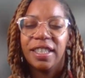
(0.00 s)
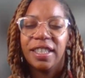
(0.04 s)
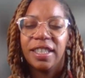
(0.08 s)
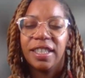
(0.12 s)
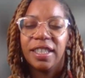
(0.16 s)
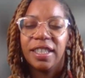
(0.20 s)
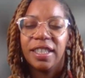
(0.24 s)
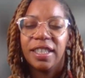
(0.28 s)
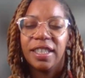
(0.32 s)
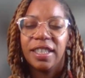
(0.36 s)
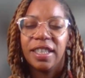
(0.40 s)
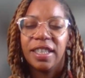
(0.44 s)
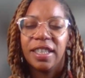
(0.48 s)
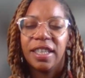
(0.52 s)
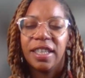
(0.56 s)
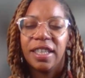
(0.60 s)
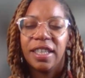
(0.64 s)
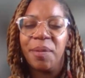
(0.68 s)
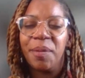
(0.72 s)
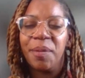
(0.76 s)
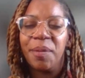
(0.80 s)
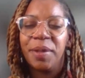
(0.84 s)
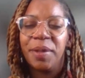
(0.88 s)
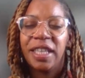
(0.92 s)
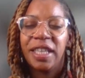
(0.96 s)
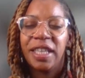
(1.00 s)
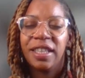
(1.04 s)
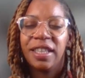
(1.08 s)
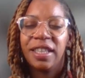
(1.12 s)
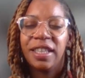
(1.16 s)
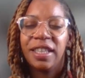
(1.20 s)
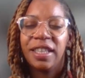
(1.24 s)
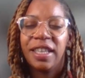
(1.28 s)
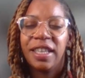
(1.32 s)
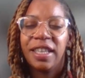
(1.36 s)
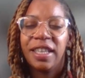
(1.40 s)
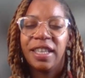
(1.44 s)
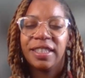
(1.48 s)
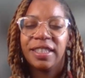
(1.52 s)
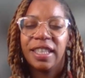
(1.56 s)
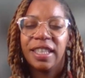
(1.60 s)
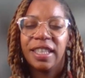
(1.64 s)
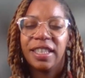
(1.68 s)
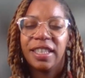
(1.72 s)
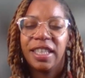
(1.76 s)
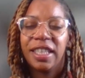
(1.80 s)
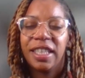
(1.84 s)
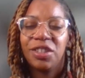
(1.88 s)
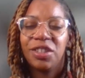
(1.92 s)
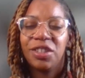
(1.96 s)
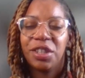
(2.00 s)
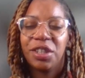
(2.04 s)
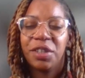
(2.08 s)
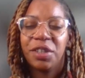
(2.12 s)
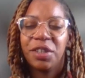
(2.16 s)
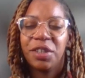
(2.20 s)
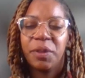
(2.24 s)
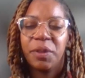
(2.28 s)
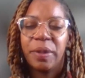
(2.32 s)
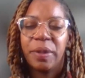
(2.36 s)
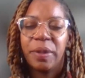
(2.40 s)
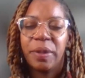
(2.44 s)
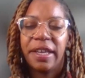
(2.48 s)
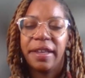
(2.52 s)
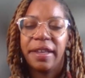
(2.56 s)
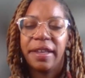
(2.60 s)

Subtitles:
accommodate the exhalation of the breath.